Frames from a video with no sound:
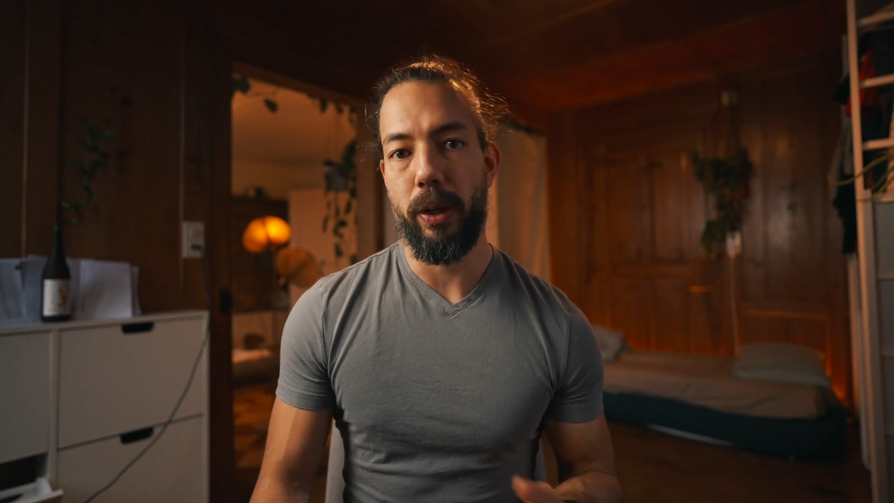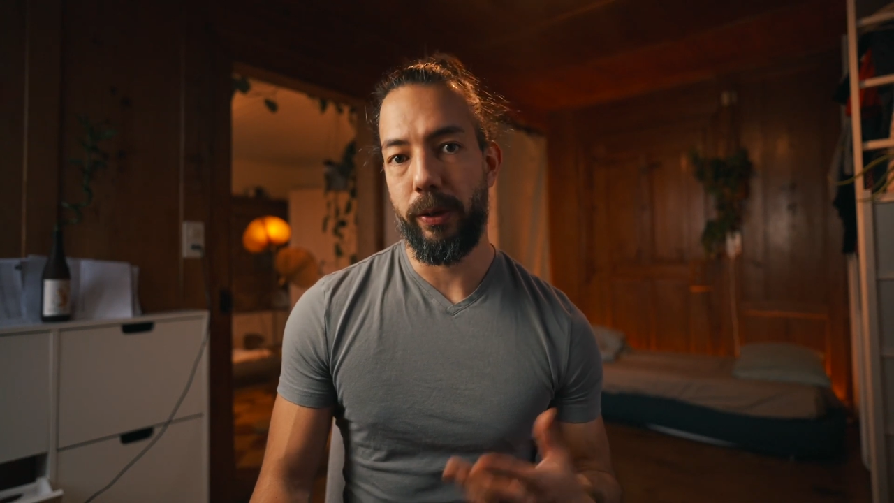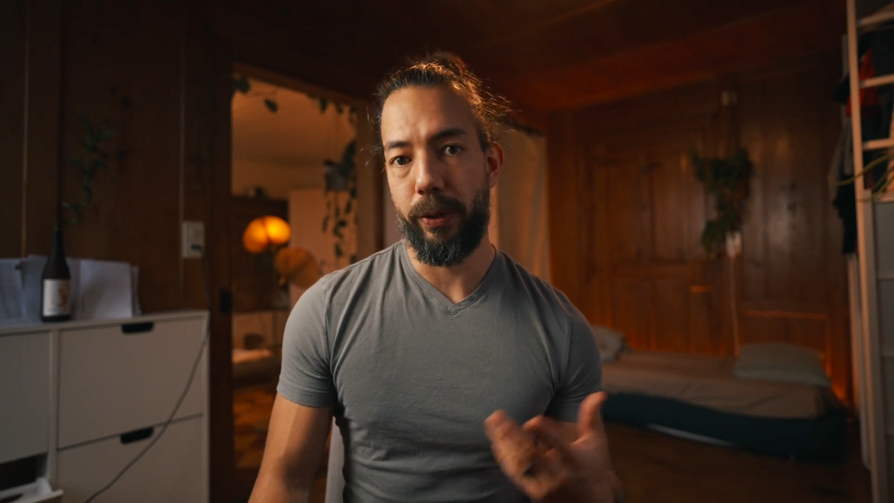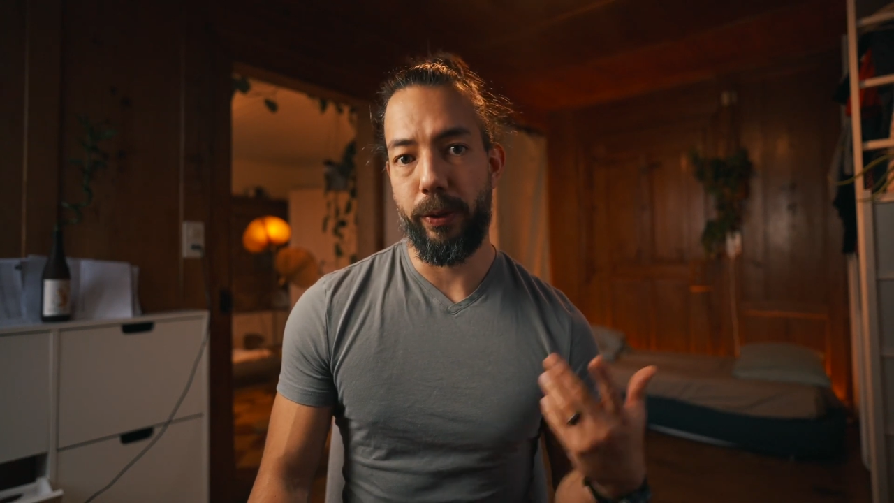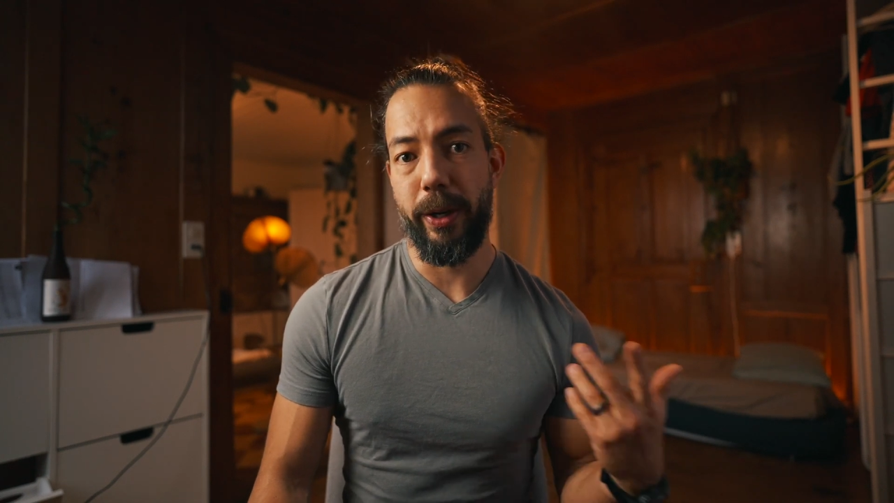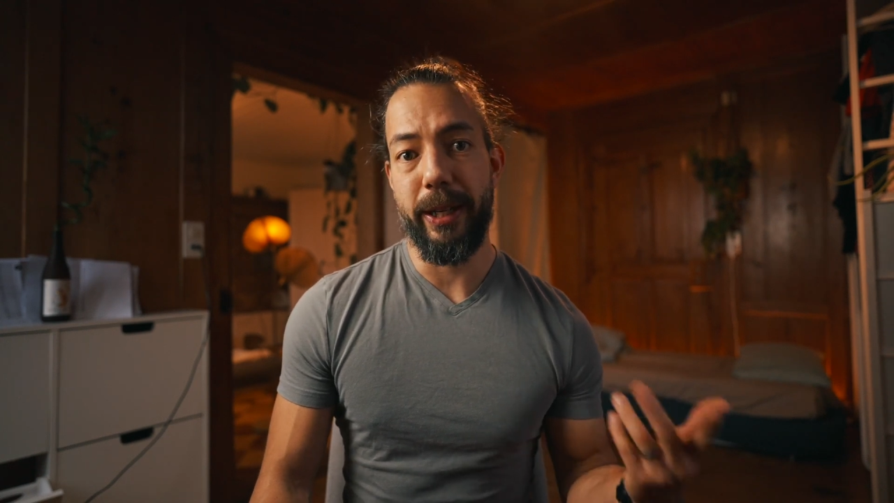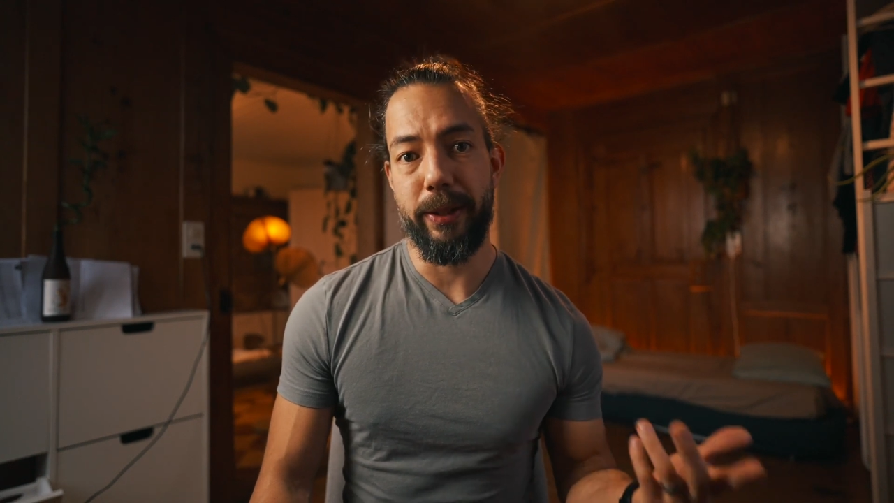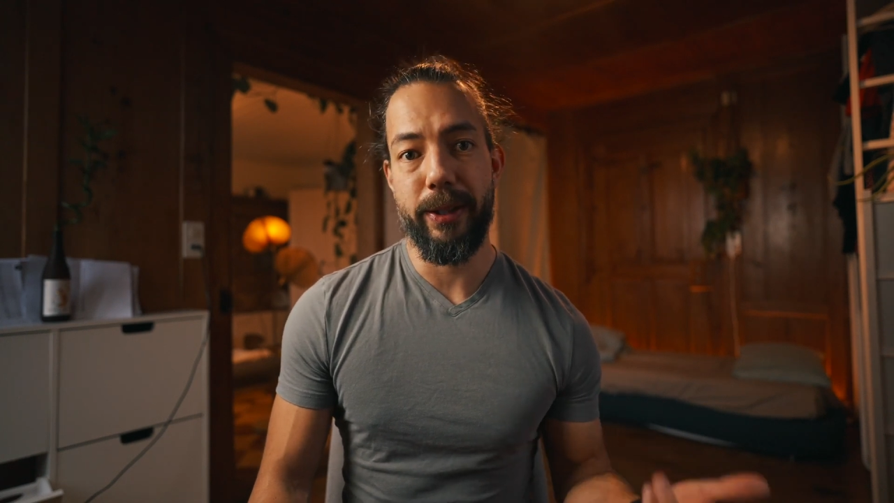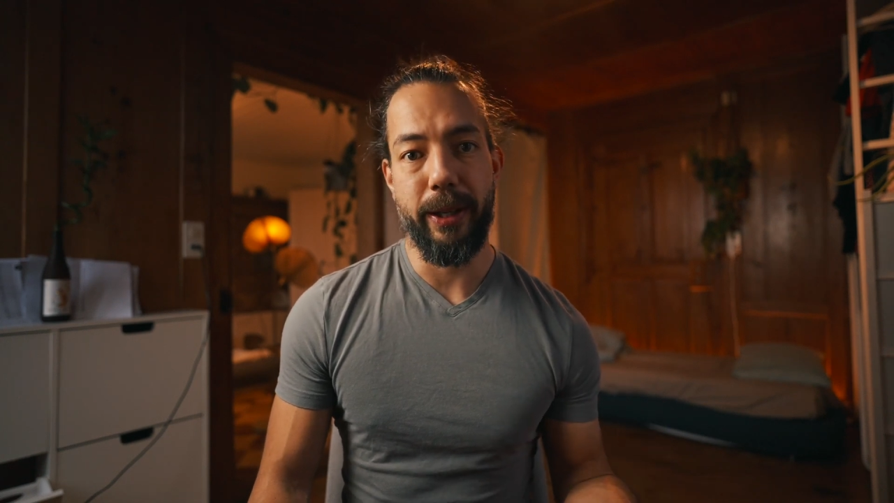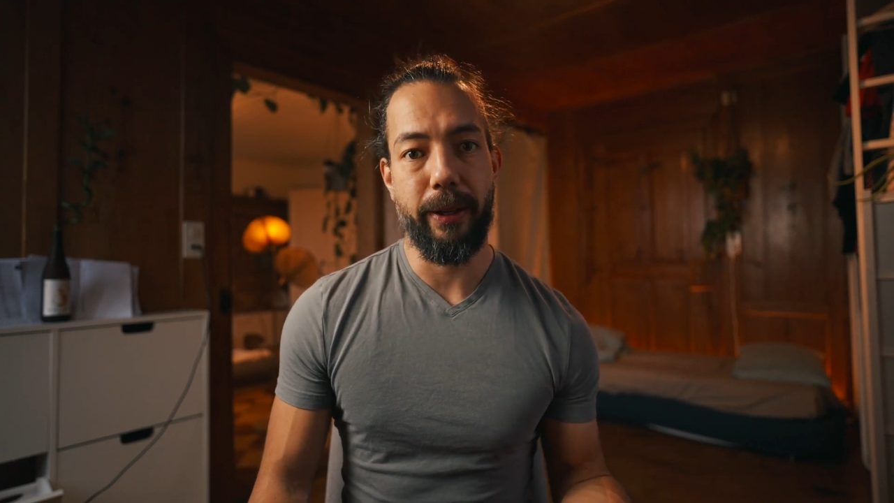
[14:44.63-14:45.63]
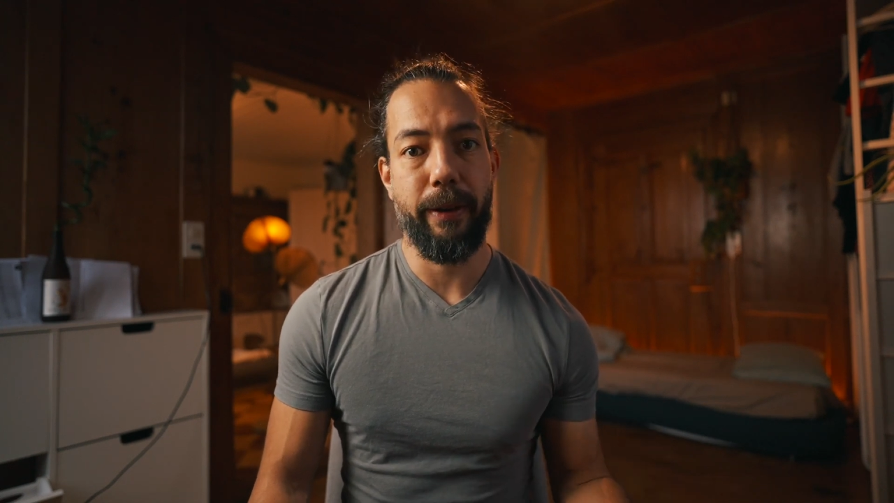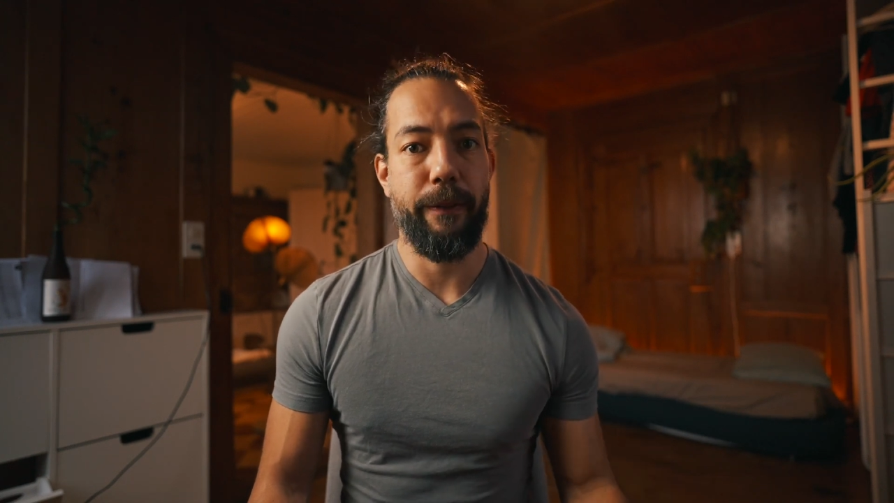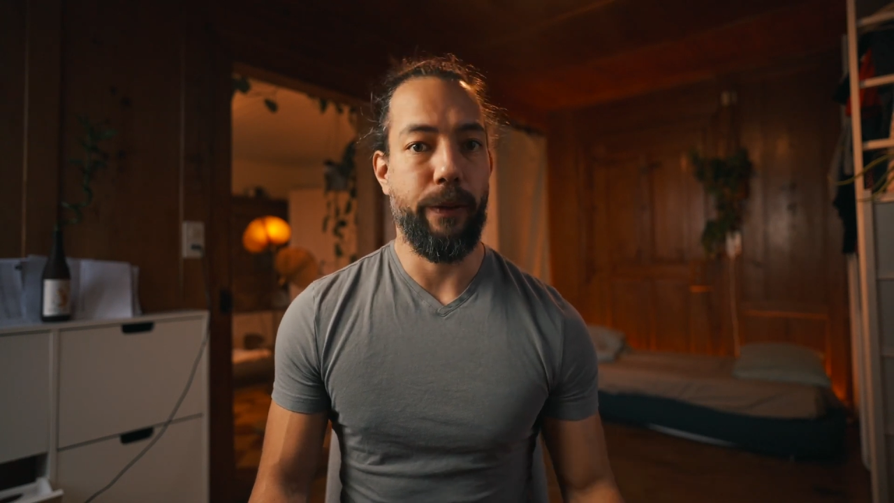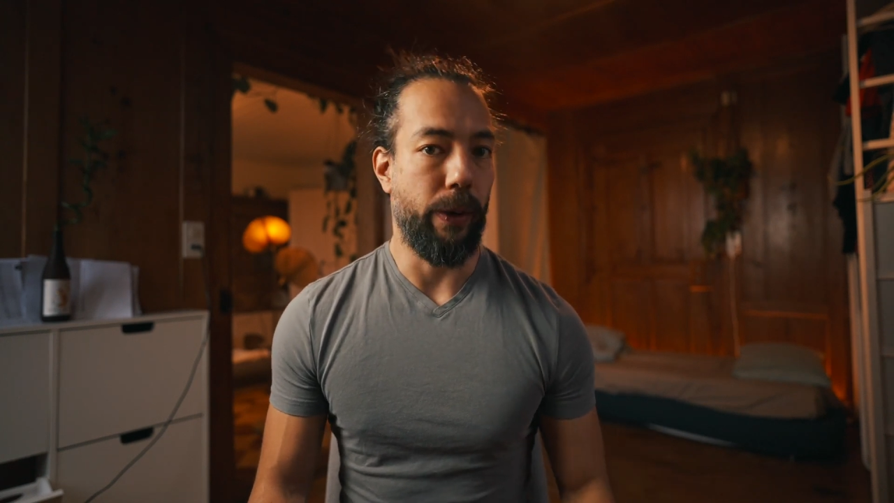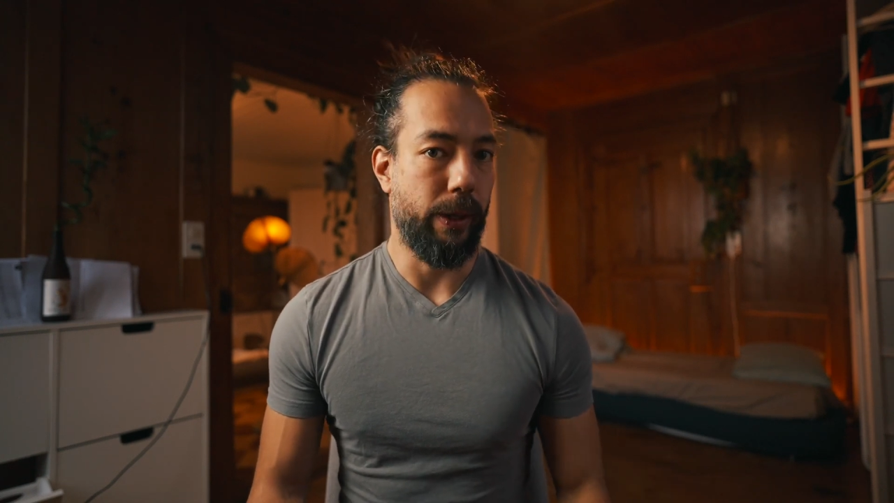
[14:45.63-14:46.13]
are already sick,
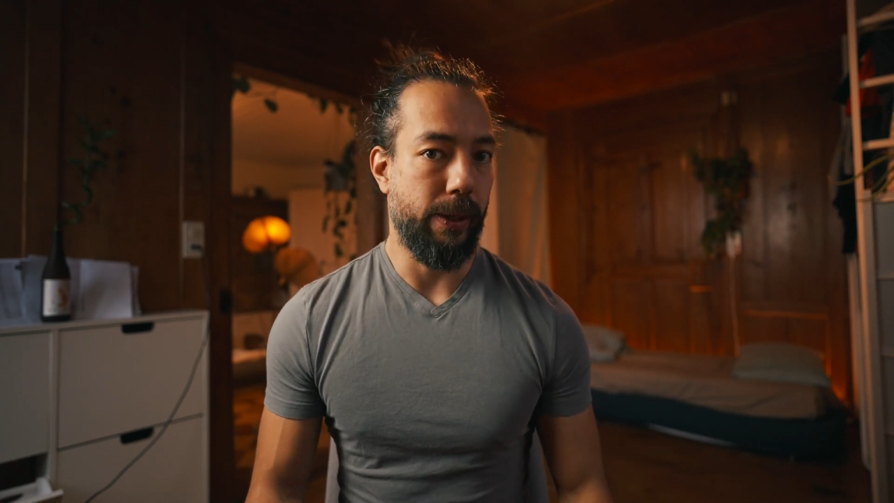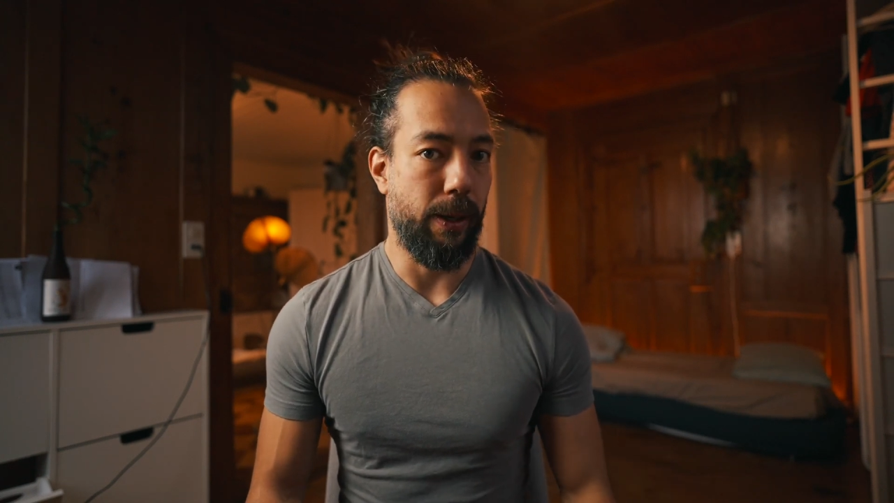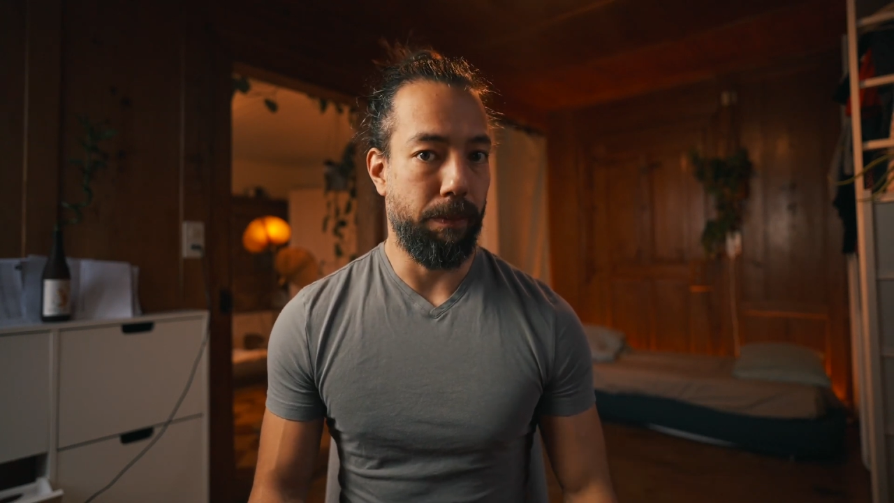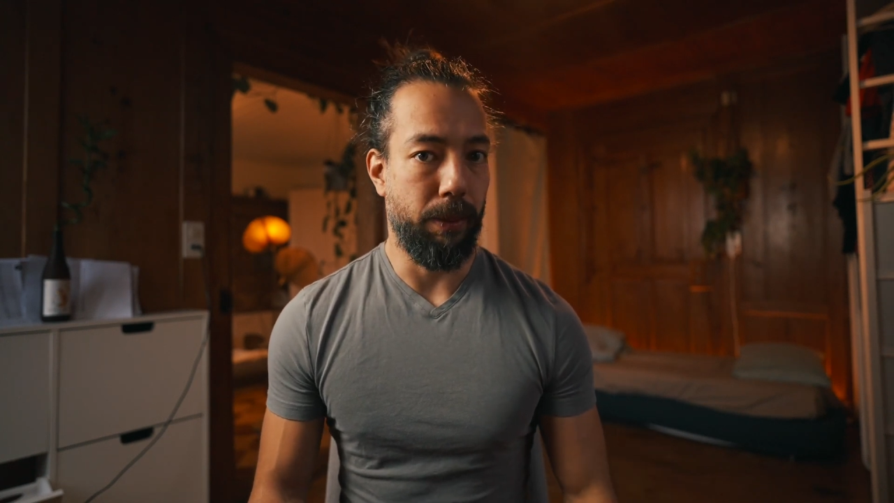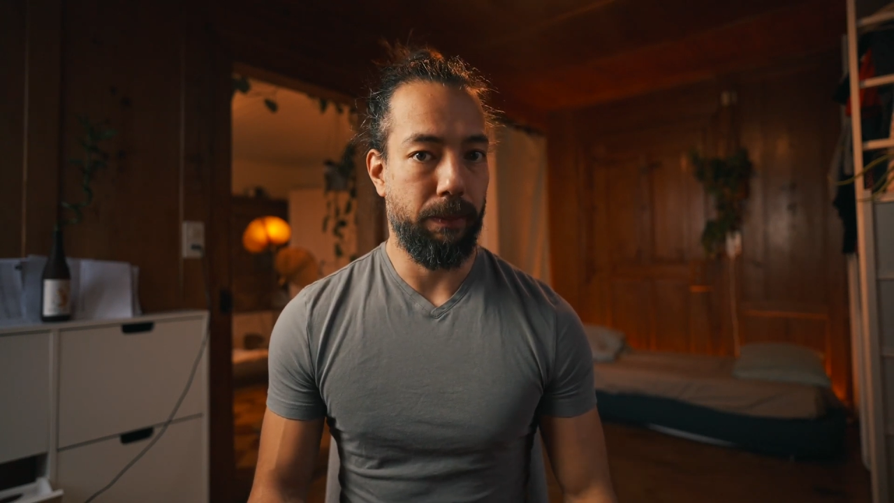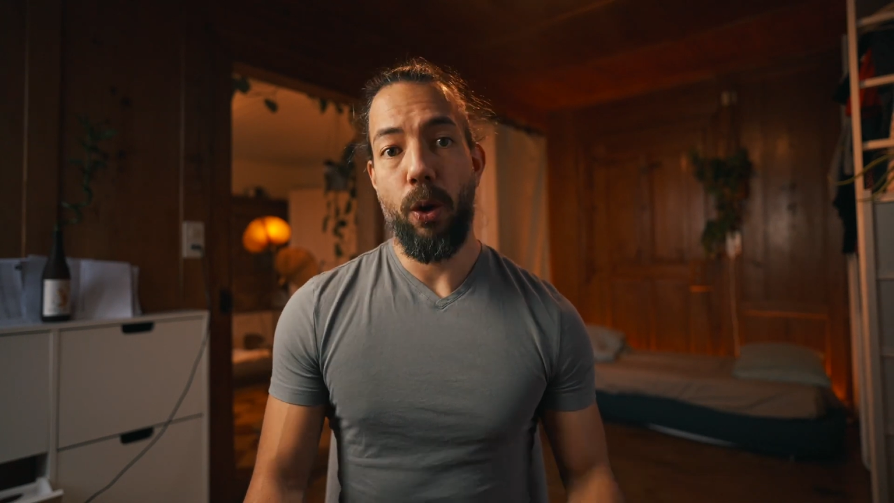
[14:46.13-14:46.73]
for example.